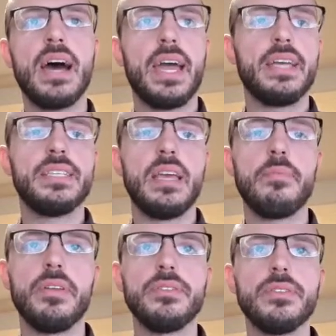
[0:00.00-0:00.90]
I
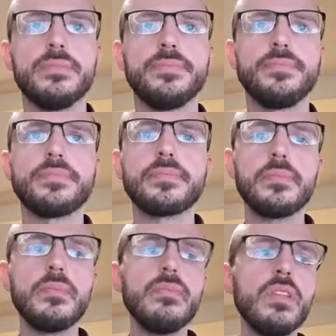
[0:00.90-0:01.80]
statements.
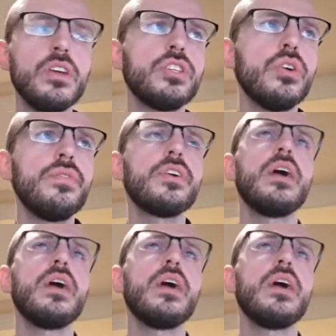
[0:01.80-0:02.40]
So if your